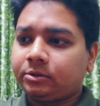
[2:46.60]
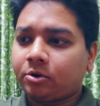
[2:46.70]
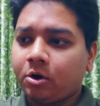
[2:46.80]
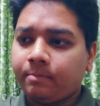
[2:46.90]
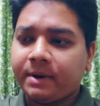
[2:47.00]

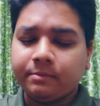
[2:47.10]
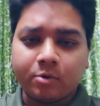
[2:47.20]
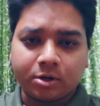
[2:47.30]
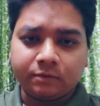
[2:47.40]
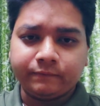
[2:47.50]
top and
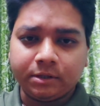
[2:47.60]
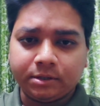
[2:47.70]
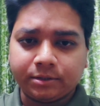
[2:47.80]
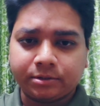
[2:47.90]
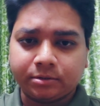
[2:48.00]
bottom
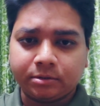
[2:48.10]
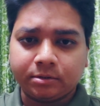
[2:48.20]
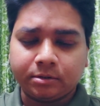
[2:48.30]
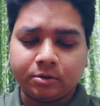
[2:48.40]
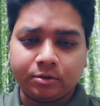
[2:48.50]
filters
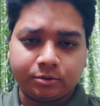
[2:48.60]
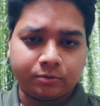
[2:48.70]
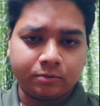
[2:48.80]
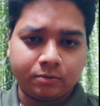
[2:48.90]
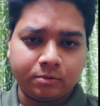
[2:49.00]

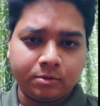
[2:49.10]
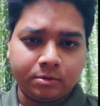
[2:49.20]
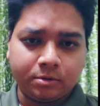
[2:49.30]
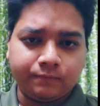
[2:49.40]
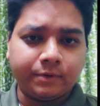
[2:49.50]
also
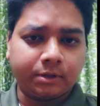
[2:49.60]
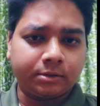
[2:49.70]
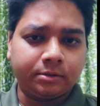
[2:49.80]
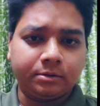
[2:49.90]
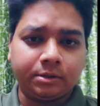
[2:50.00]

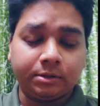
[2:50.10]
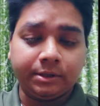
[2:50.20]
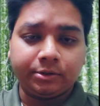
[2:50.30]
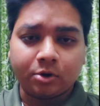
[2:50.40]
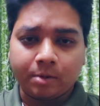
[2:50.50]
work.
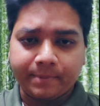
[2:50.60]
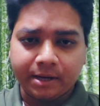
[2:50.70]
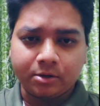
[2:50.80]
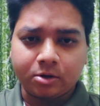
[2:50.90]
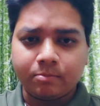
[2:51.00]
The top
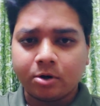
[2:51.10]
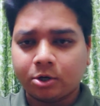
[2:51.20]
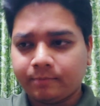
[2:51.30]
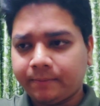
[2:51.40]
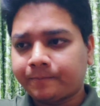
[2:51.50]
n or
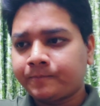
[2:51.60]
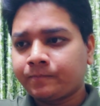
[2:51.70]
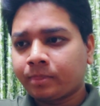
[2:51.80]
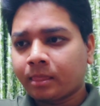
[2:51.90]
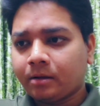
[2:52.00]
bottom m
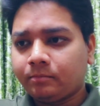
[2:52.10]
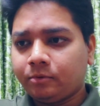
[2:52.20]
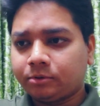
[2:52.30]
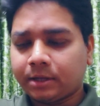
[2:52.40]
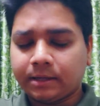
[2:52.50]

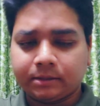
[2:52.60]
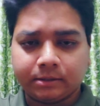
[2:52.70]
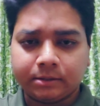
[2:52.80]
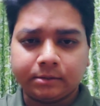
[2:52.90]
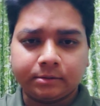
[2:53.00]
both
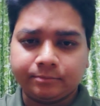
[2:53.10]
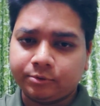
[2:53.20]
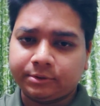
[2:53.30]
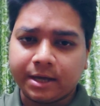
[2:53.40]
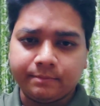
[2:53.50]

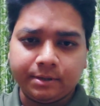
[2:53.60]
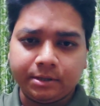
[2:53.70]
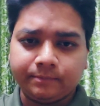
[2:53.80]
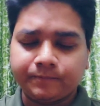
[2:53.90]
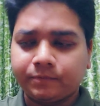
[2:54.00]
can
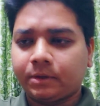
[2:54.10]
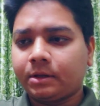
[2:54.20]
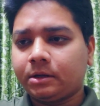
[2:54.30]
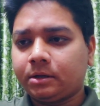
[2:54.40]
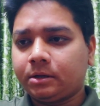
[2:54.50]
be
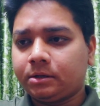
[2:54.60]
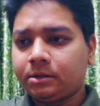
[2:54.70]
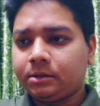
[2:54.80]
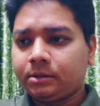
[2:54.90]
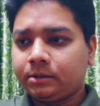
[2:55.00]

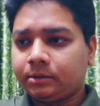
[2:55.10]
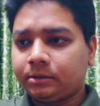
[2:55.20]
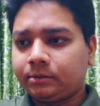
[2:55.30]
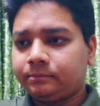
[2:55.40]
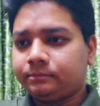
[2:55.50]

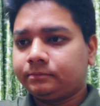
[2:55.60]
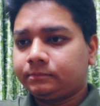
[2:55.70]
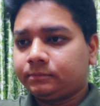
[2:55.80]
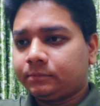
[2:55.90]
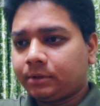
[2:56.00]
uh,
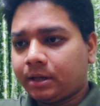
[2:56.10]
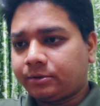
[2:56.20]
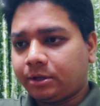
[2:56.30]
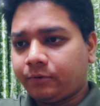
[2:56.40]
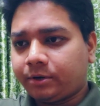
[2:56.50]

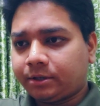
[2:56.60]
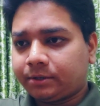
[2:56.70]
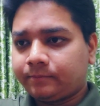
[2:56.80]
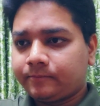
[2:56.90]
executed,